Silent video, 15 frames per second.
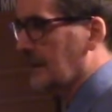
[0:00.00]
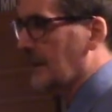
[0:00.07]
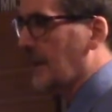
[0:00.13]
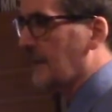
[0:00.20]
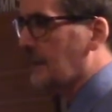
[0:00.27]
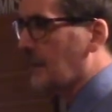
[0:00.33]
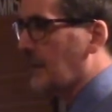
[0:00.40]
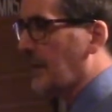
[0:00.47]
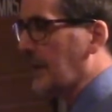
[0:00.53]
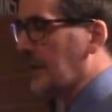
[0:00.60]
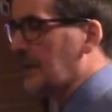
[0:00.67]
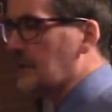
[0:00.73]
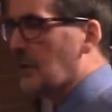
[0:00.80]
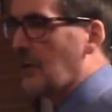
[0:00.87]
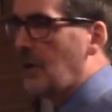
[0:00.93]
If you think
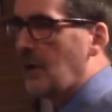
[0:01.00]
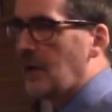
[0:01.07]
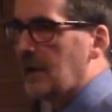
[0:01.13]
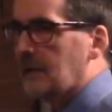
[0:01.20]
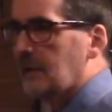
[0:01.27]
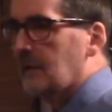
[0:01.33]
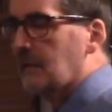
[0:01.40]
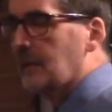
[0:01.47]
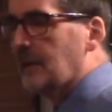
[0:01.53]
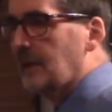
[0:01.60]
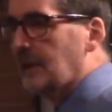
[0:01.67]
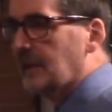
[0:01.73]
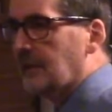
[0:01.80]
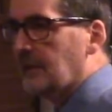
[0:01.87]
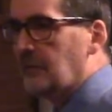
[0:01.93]
in your heart, we
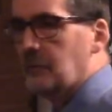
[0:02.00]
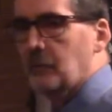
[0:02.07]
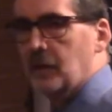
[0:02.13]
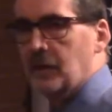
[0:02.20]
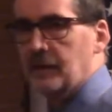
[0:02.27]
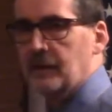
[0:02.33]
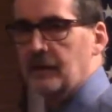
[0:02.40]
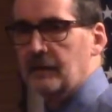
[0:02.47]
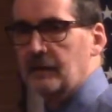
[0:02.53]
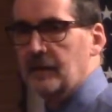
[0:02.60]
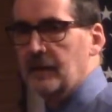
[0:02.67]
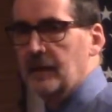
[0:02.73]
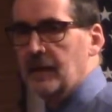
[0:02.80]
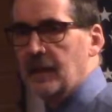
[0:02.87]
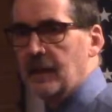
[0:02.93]
hear this word in,
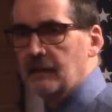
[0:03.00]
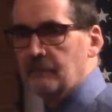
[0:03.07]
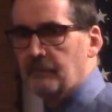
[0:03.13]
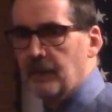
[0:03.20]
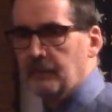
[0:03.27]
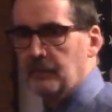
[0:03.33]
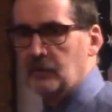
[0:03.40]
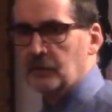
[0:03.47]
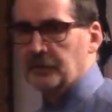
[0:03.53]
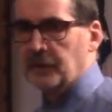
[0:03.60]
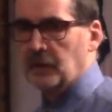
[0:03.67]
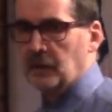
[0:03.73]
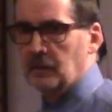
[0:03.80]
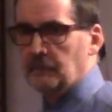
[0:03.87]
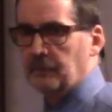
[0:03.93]
in biblical
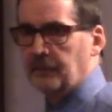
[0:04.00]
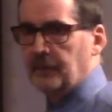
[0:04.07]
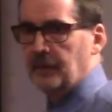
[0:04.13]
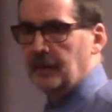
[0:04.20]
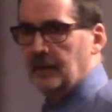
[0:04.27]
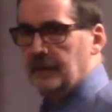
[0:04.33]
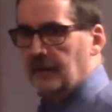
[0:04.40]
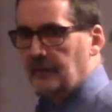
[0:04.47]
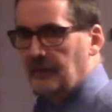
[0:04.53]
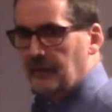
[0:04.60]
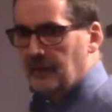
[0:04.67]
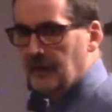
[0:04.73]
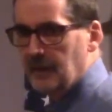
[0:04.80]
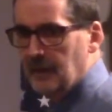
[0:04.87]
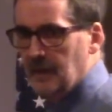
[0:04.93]
terms. This is
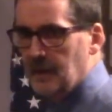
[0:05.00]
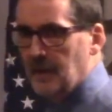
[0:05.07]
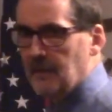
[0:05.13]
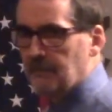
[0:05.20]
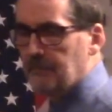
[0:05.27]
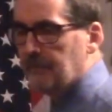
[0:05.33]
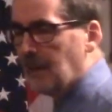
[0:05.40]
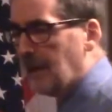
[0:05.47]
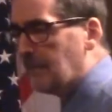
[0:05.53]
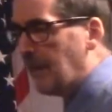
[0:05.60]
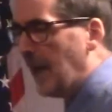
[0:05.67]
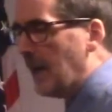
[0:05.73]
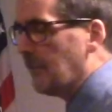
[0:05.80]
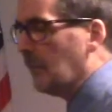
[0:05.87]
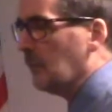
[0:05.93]
a, a, a
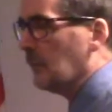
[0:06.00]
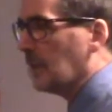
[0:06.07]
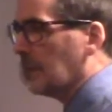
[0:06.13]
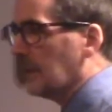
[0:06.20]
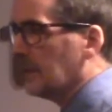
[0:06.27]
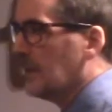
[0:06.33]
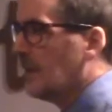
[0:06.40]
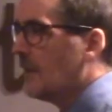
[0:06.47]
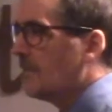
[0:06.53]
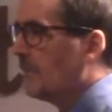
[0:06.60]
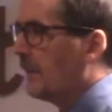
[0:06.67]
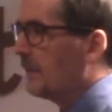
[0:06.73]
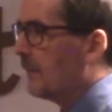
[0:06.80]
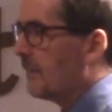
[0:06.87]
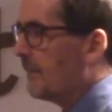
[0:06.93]
Bible word,
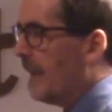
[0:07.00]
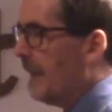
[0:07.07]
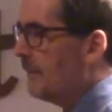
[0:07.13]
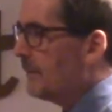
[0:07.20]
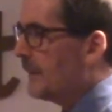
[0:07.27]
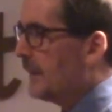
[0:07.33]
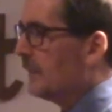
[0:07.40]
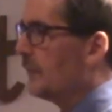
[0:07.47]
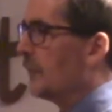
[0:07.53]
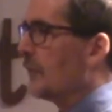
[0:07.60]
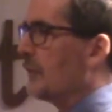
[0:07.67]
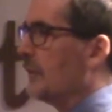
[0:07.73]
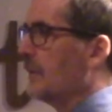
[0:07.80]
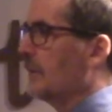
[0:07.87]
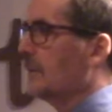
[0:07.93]
but repent means
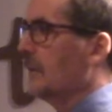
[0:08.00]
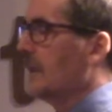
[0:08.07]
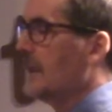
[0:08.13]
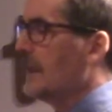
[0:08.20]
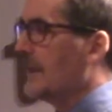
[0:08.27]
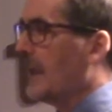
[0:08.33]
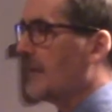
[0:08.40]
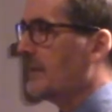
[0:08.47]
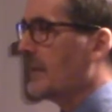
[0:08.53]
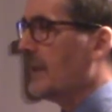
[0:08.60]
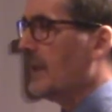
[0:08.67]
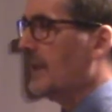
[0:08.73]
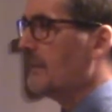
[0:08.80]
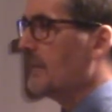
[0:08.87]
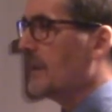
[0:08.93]
to. The
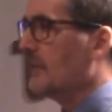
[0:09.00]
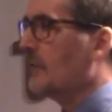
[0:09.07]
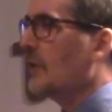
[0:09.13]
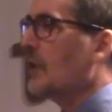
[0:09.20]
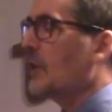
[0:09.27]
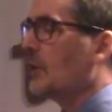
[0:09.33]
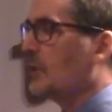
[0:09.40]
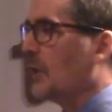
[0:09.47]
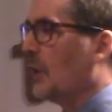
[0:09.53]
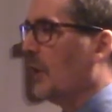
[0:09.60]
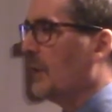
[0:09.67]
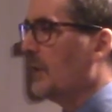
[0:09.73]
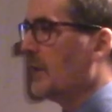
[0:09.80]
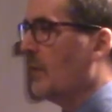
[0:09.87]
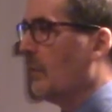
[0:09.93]
idea means
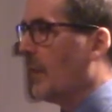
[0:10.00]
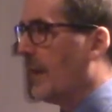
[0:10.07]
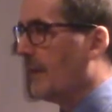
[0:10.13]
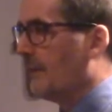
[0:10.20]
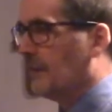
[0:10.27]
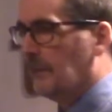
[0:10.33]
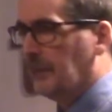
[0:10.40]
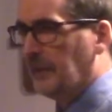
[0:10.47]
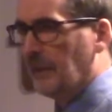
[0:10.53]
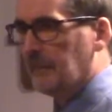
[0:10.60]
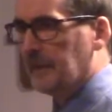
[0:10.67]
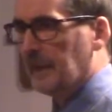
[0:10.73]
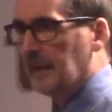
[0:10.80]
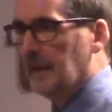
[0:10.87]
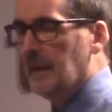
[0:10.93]
turning away from
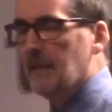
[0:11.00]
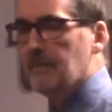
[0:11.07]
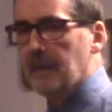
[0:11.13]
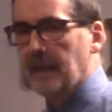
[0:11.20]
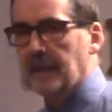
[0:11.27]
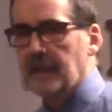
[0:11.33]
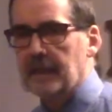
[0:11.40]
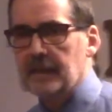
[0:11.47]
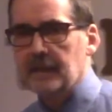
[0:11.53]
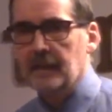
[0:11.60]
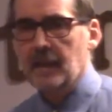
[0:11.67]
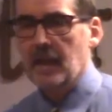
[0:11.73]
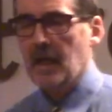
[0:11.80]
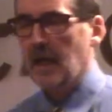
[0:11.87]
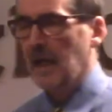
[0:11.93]
something, making
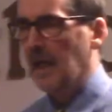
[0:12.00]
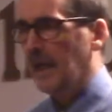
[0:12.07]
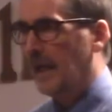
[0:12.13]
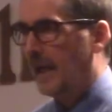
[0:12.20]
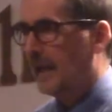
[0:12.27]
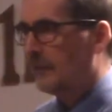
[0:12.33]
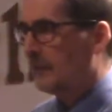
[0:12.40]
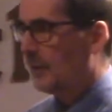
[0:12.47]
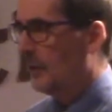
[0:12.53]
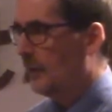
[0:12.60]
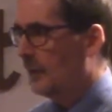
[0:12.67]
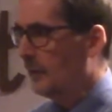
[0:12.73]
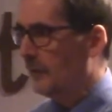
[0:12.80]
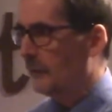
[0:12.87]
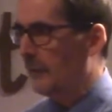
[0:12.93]
uh, a
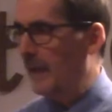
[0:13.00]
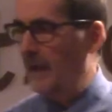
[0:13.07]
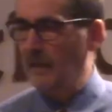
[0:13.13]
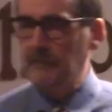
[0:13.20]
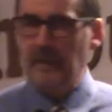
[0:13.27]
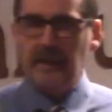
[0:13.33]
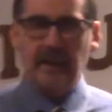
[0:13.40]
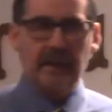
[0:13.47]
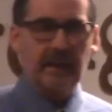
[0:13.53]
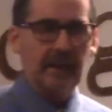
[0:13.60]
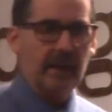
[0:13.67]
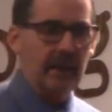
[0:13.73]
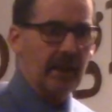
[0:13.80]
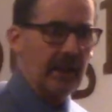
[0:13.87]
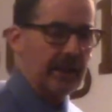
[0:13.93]
turn around, making a,
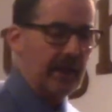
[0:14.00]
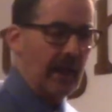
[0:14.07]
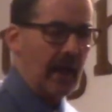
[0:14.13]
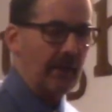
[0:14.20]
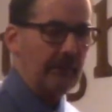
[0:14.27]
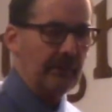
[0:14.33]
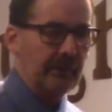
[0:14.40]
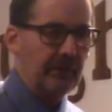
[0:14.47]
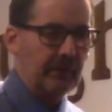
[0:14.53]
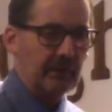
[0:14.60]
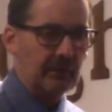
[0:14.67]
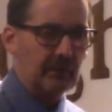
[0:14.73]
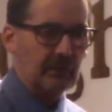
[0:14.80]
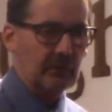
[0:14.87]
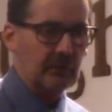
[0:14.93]
an opposite